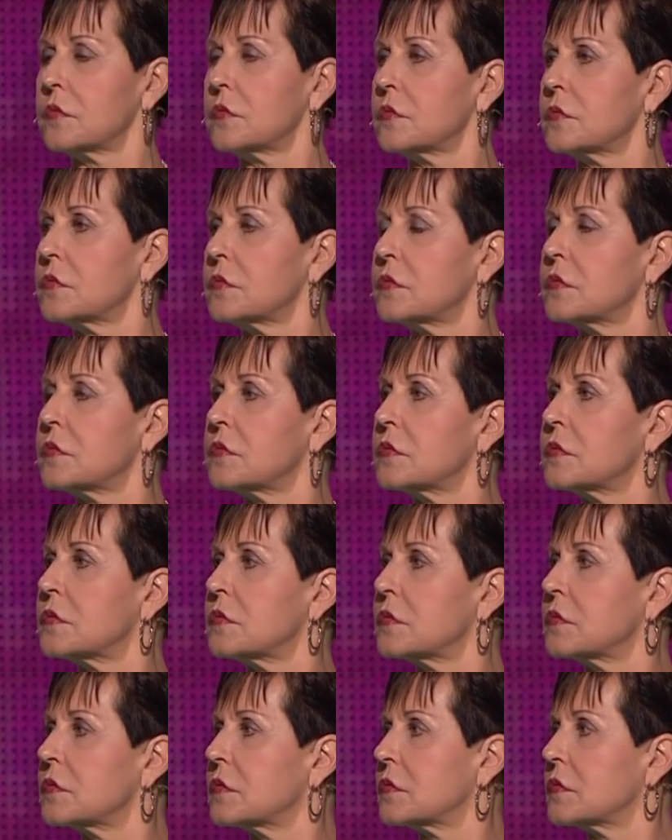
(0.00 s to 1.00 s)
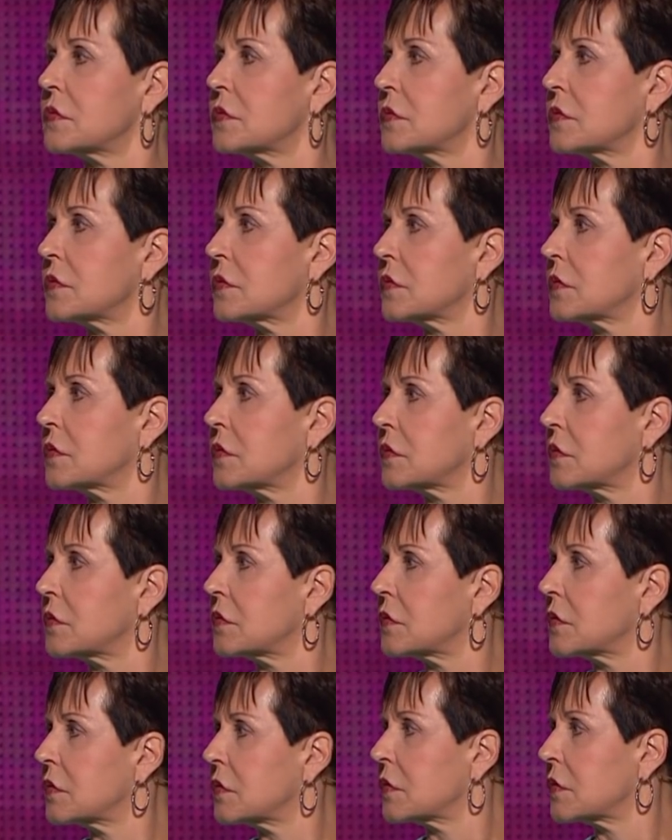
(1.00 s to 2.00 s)

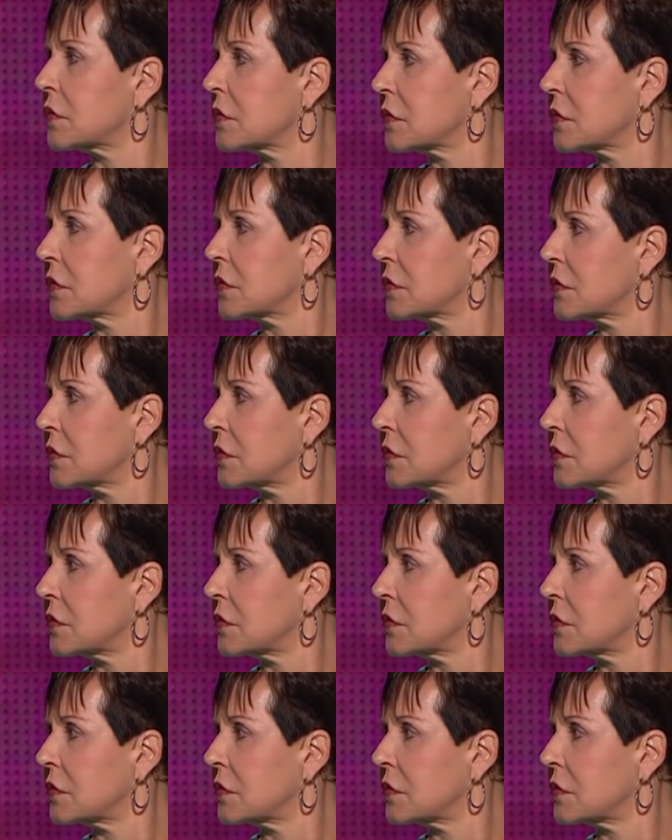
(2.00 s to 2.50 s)
(silence)